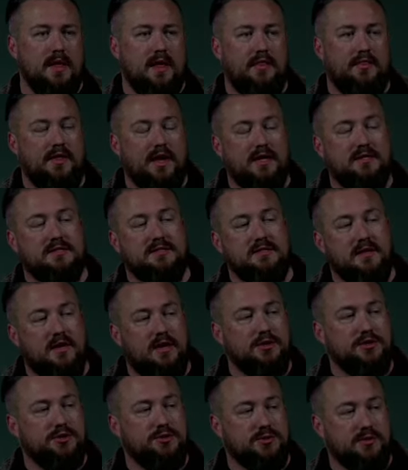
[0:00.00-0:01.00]
that's
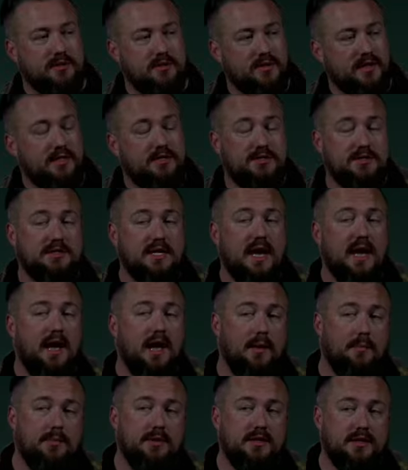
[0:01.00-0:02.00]
not true. It just
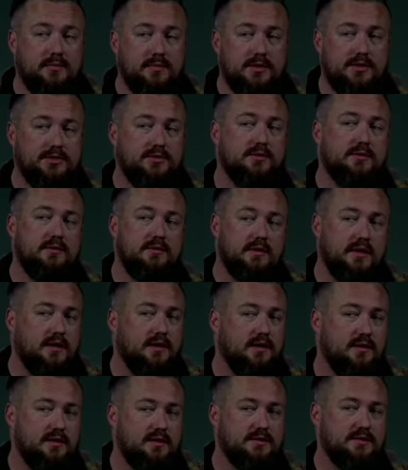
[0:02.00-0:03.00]
happened to be true kind
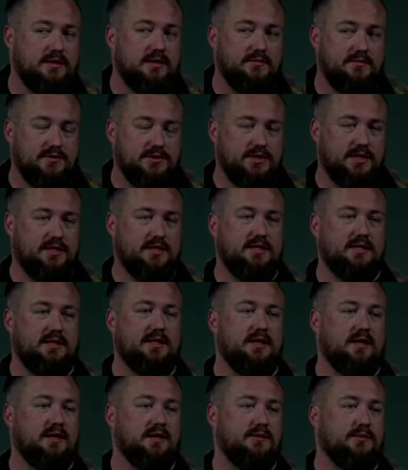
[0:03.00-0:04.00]
of this time for JT and
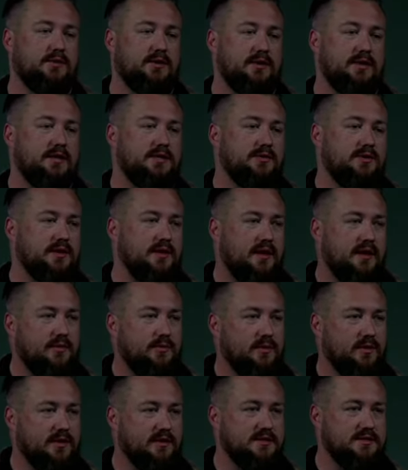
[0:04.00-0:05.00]
Anna, where they do a lot of
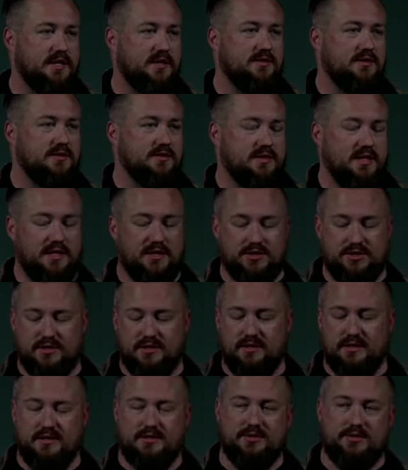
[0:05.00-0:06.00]
work in Southeast Asia
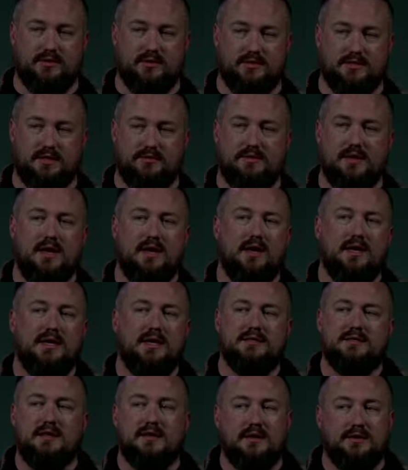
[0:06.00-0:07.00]
and they sold our stuff.
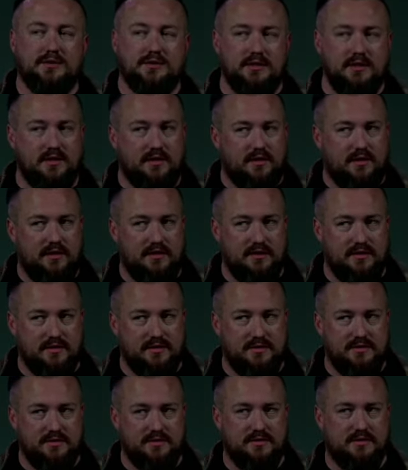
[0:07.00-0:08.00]
He's not always going to call
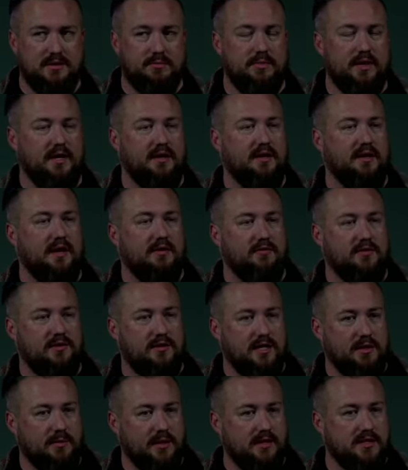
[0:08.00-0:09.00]
us to abandon
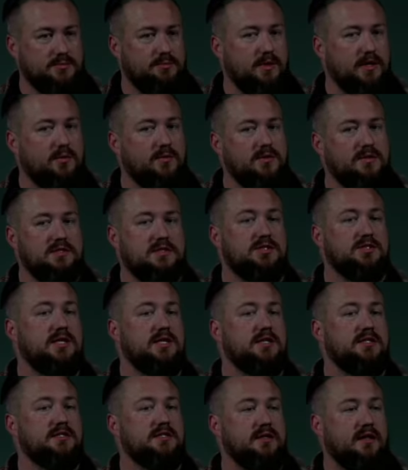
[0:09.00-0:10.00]
everything about us, but He wants to
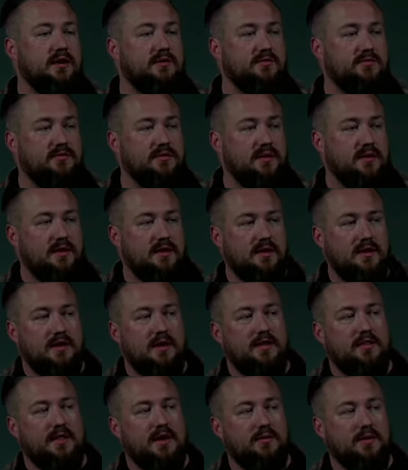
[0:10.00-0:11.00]
change the life
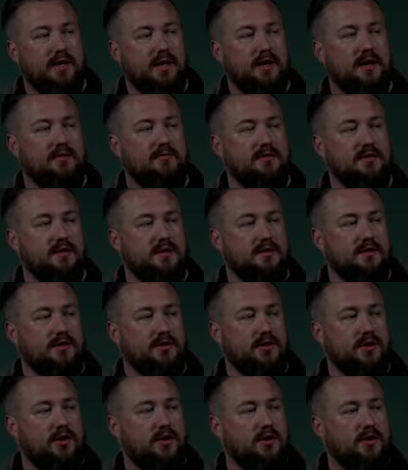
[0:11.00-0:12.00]
that we have and the,
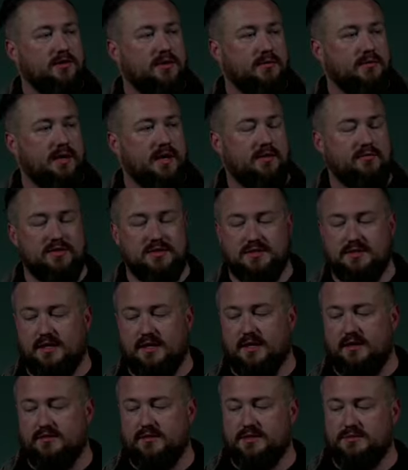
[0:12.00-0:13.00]
the heart that we have
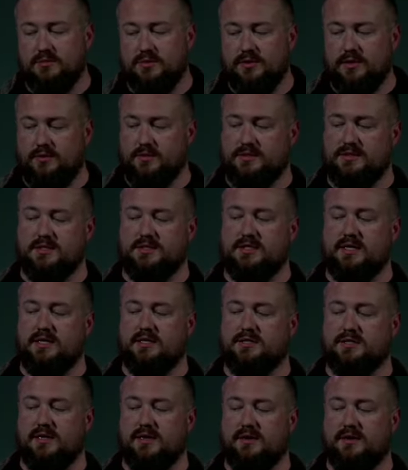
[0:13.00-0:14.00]
inside of us more than He wants to
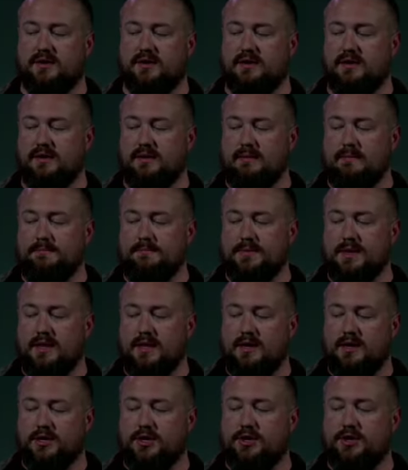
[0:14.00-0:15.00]
change our
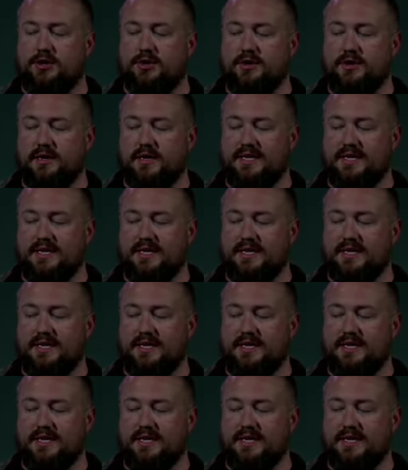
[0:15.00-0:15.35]
current